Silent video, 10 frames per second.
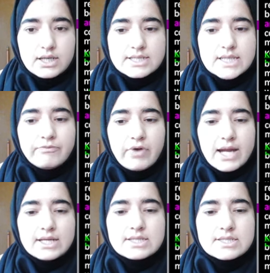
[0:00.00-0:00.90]
some
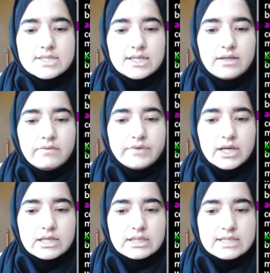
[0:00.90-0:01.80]
fat is still left
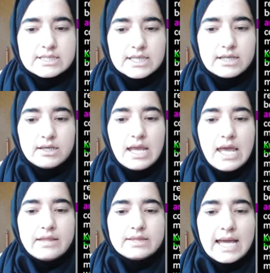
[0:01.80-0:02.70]
under the skin.
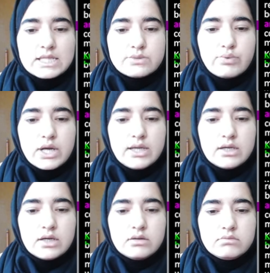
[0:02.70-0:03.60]
That's
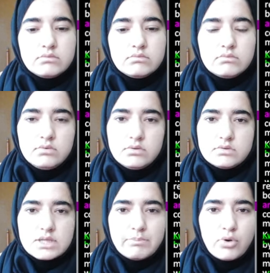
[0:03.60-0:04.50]
why
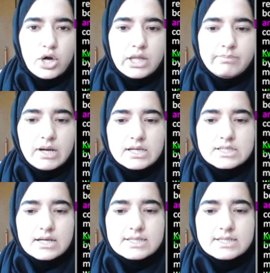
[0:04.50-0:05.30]
some body parts are